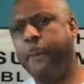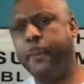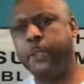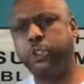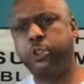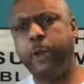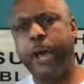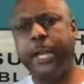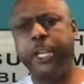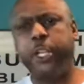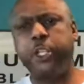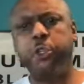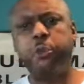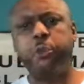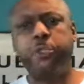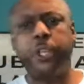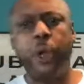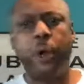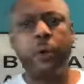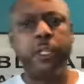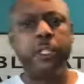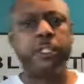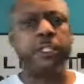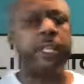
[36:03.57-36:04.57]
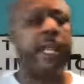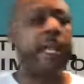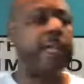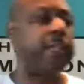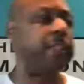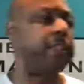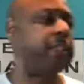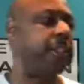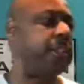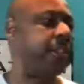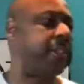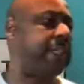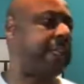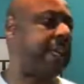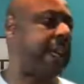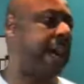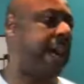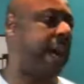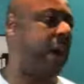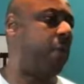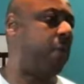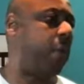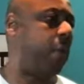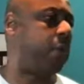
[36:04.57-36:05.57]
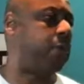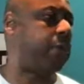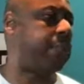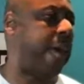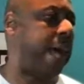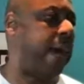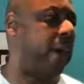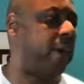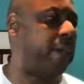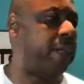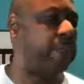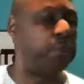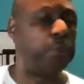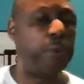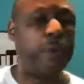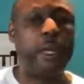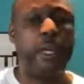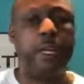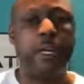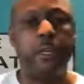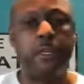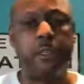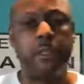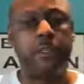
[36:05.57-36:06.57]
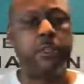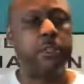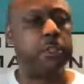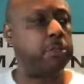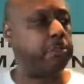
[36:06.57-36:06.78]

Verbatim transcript: I'm gonna try to do 30 seconds and see how it works out as well.